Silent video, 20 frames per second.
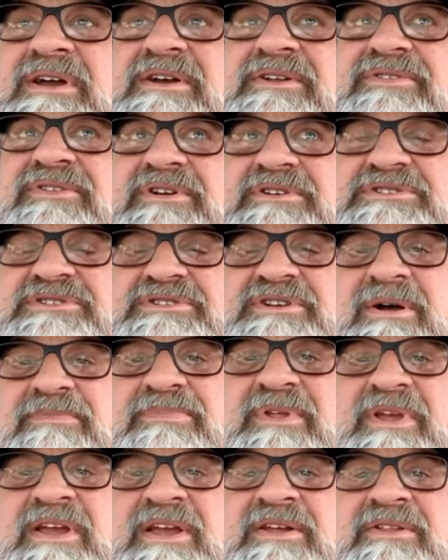There's
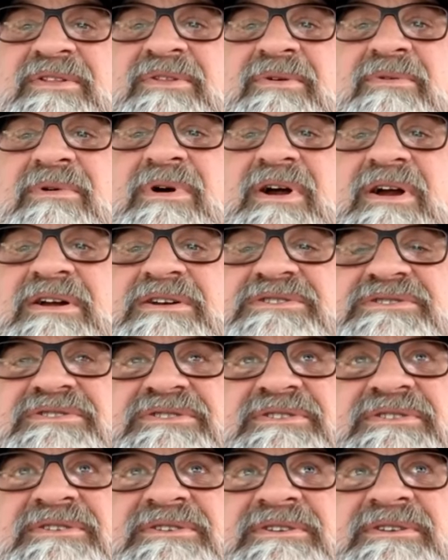something in the
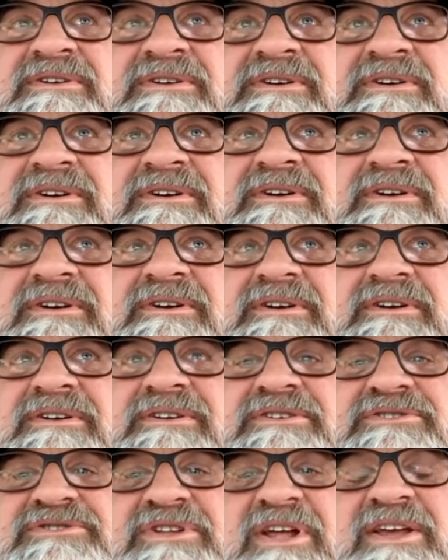works.
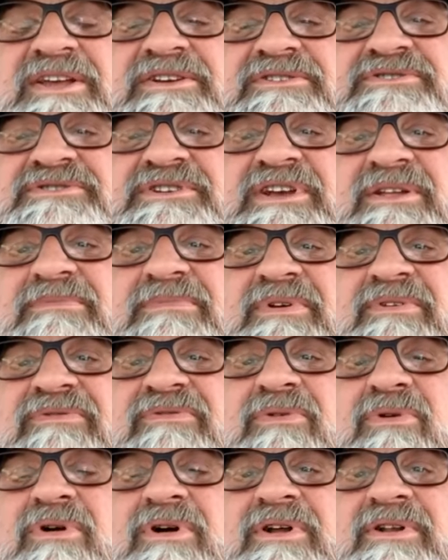It's like you said
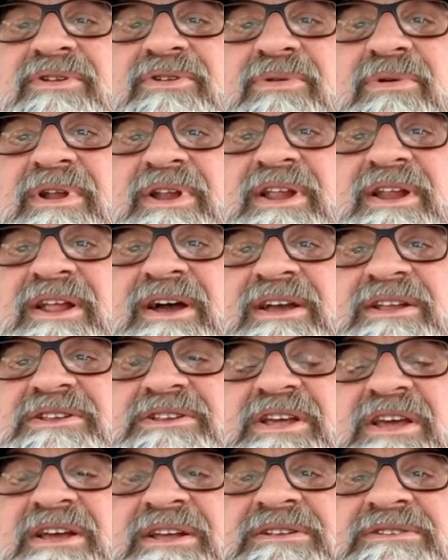before in
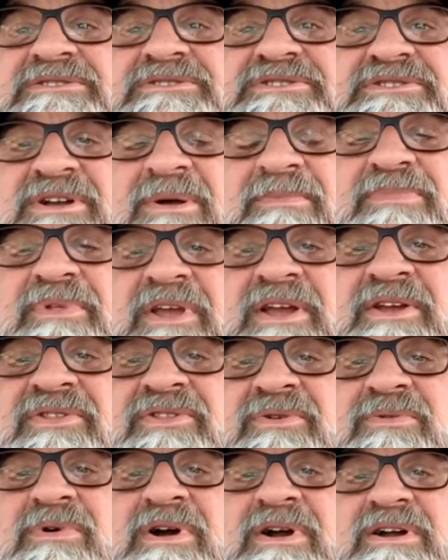2019, something in
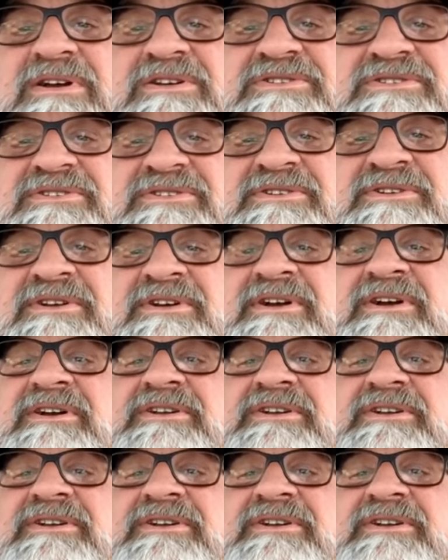the works. Something